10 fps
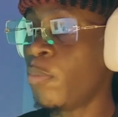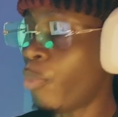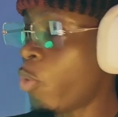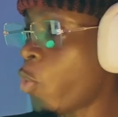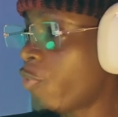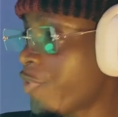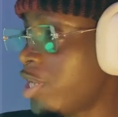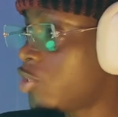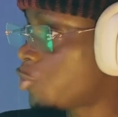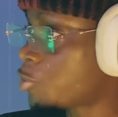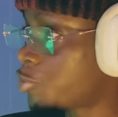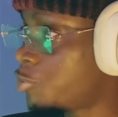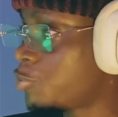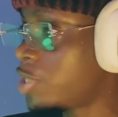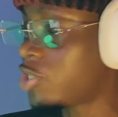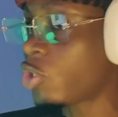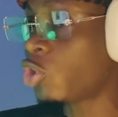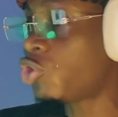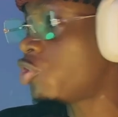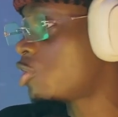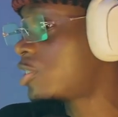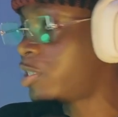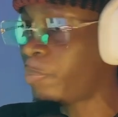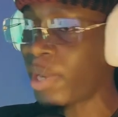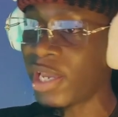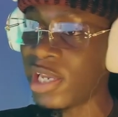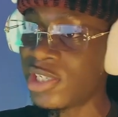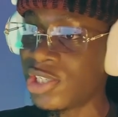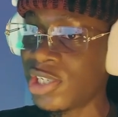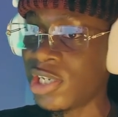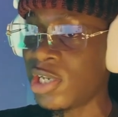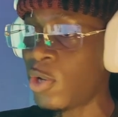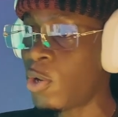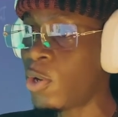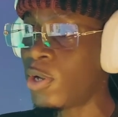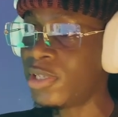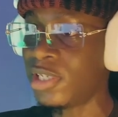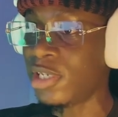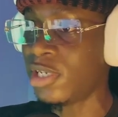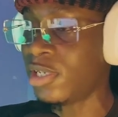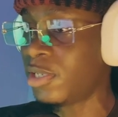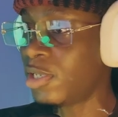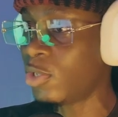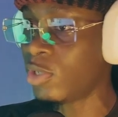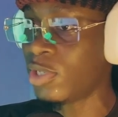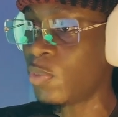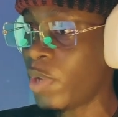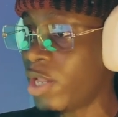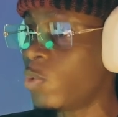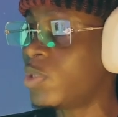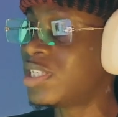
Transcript: But what really draws you is not just the packaging or the way it looks.